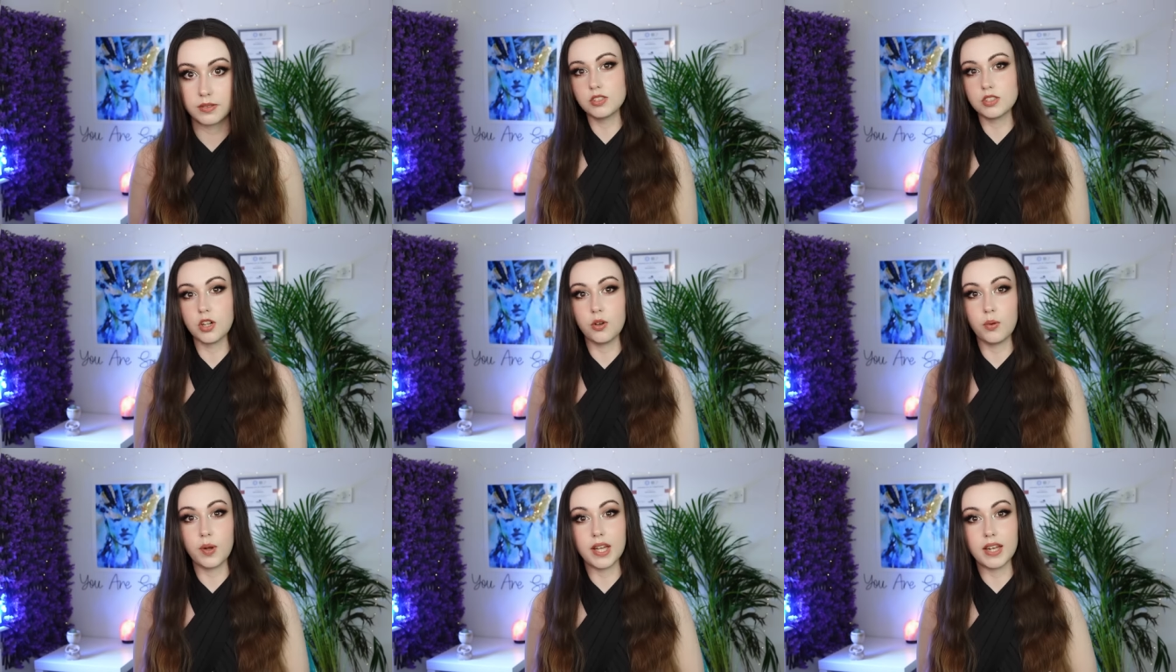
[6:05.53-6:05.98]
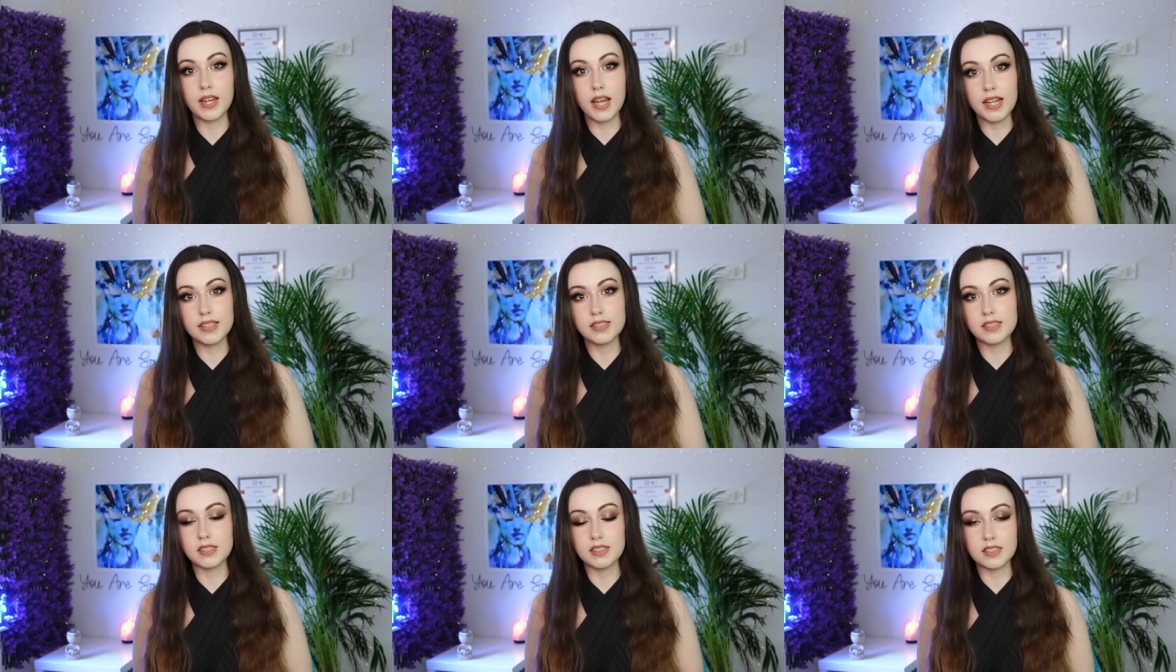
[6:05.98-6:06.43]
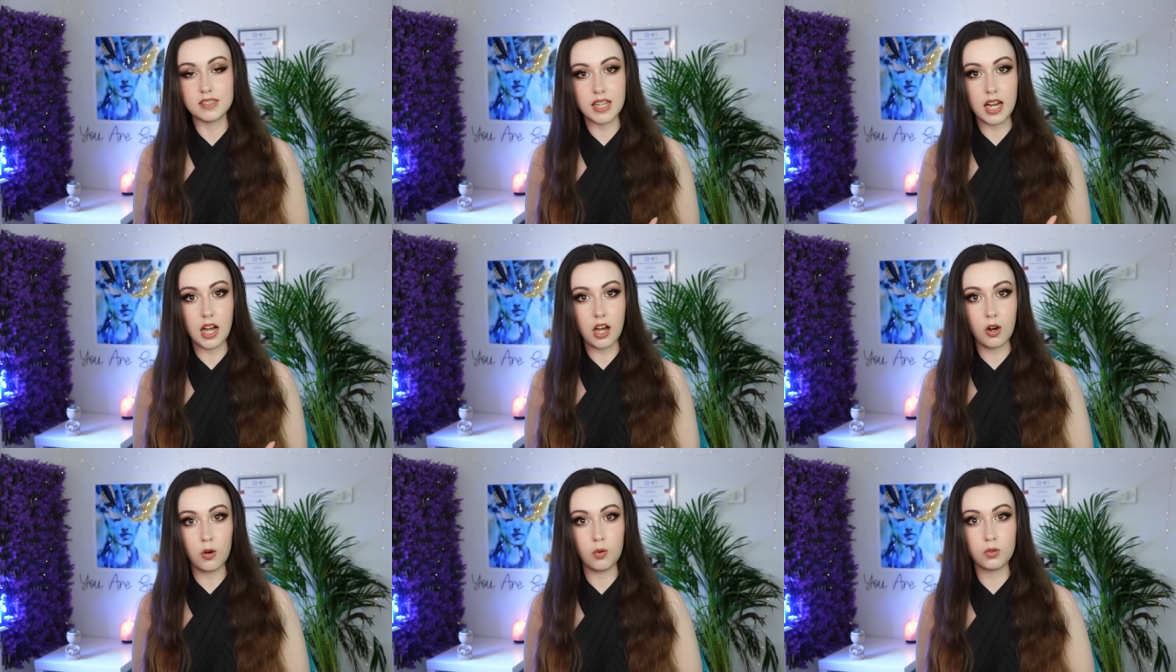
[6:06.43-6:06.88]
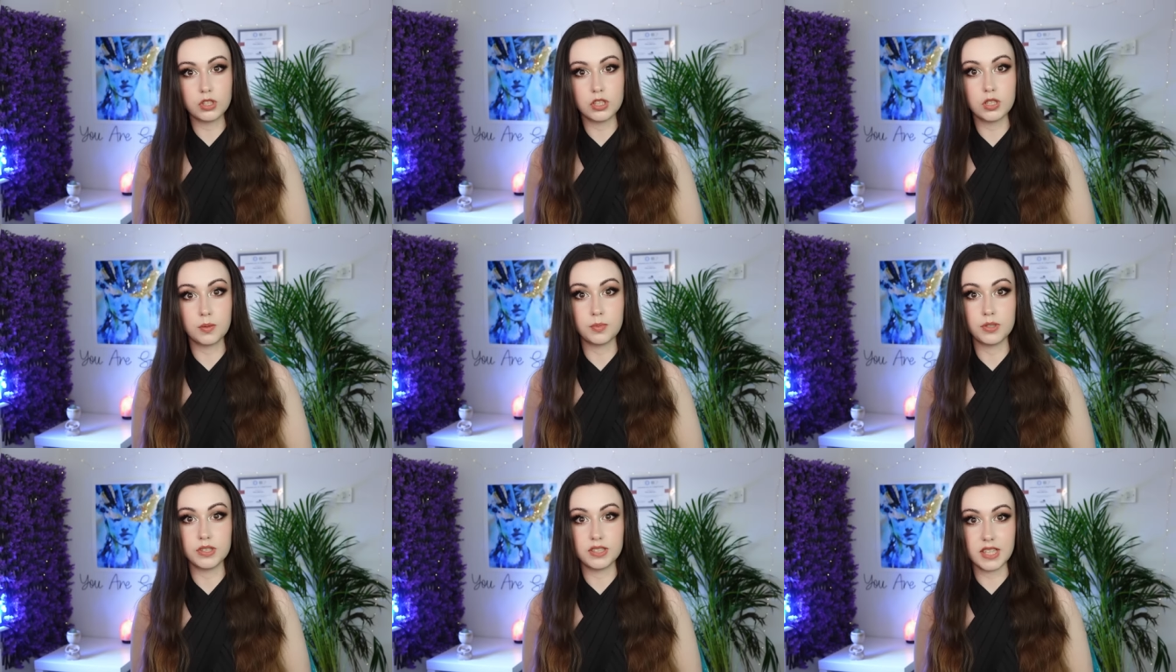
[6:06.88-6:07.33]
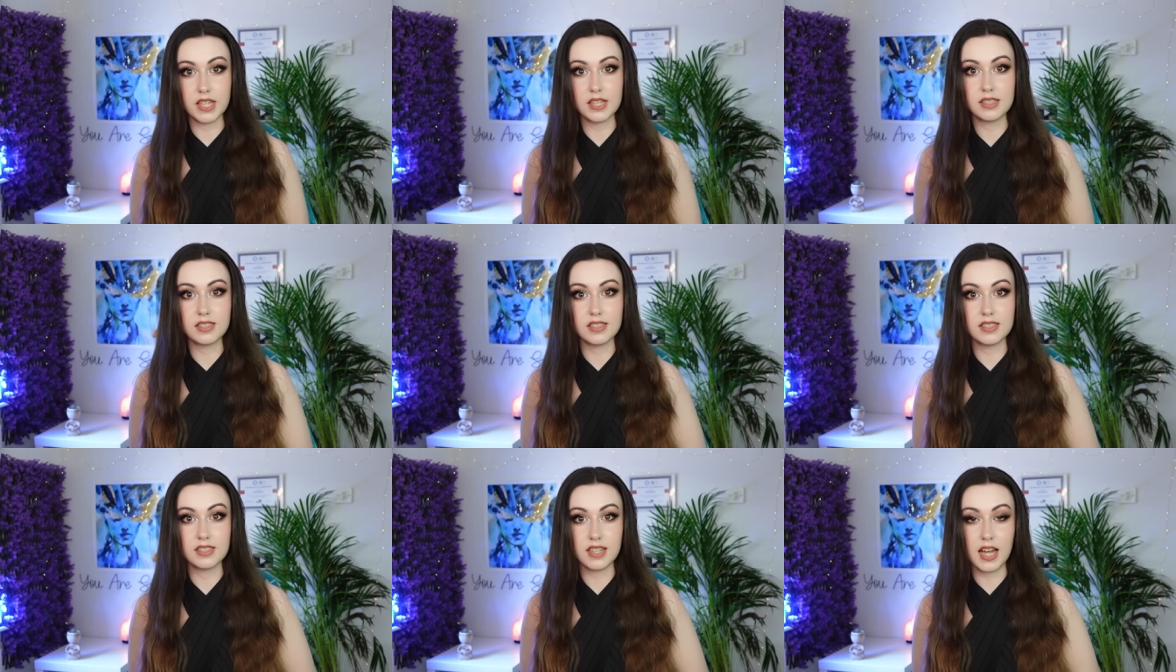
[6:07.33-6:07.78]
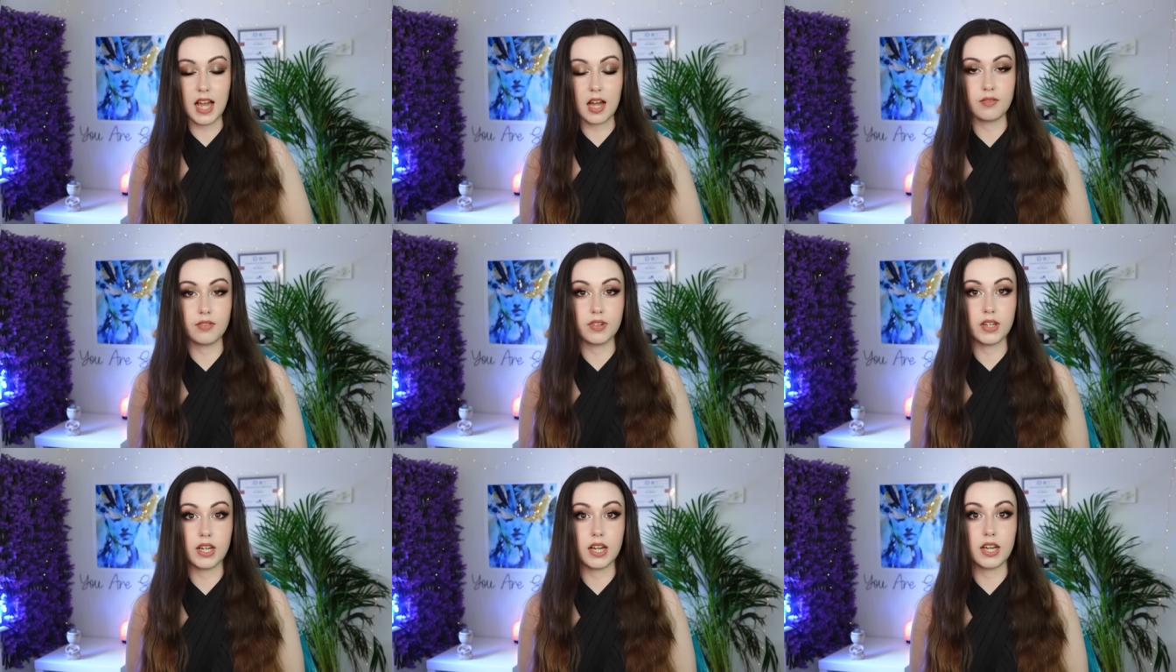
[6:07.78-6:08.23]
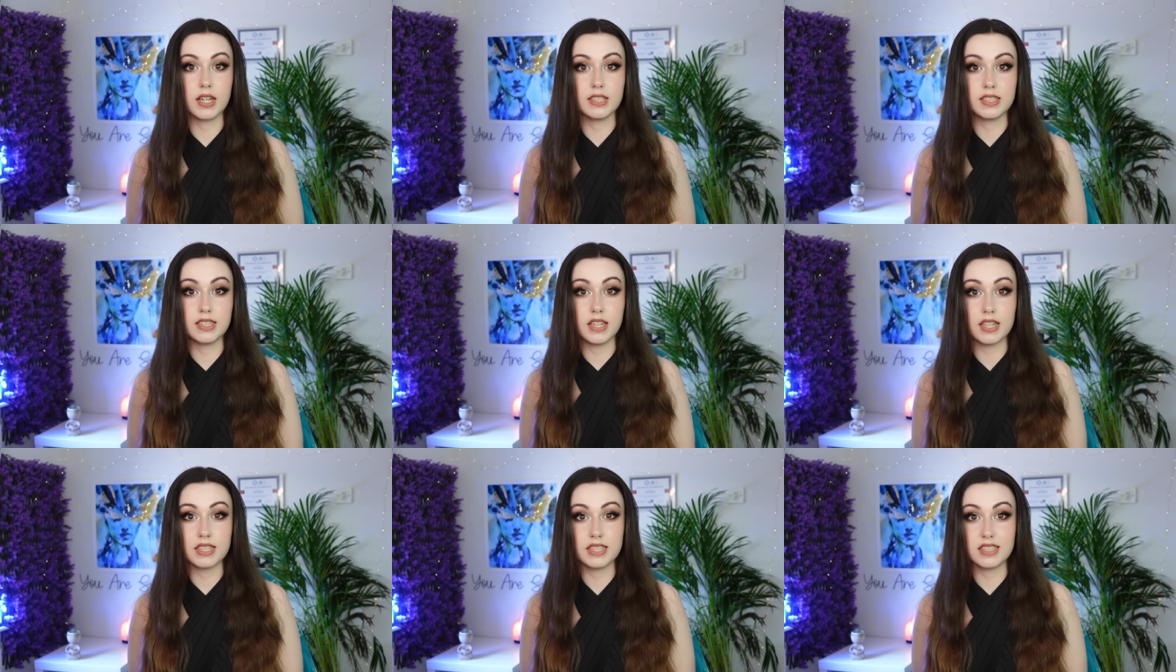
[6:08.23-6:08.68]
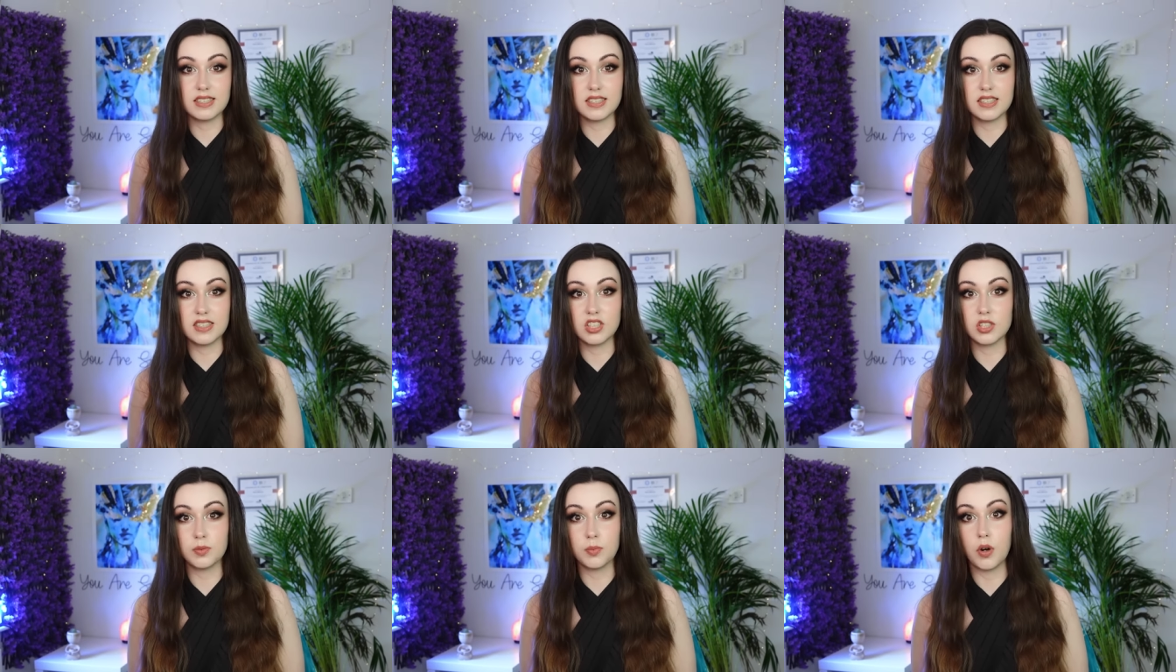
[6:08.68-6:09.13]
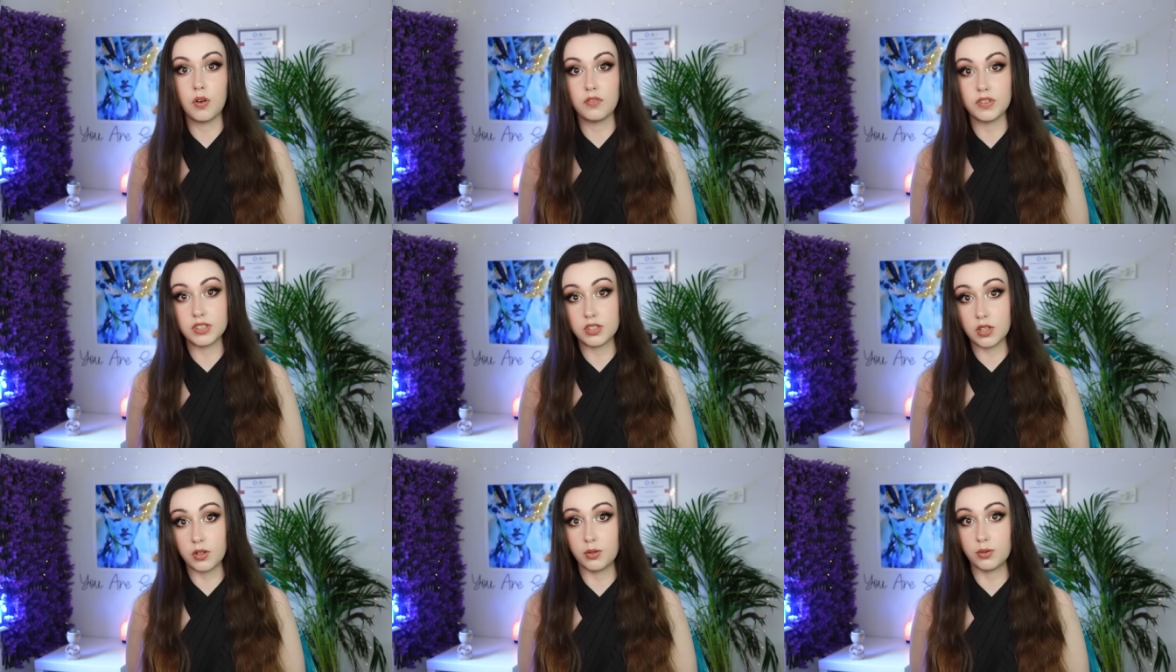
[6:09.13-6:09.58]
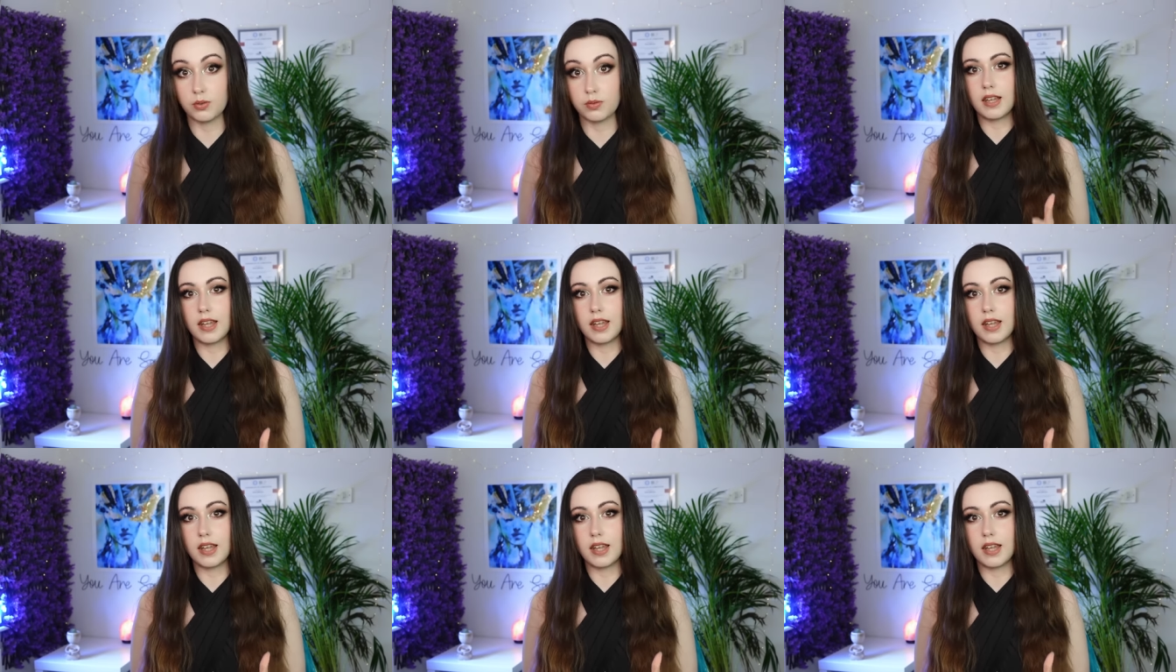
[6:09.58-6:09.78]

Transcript: So in essence, that alter presents as having a DID system of its own,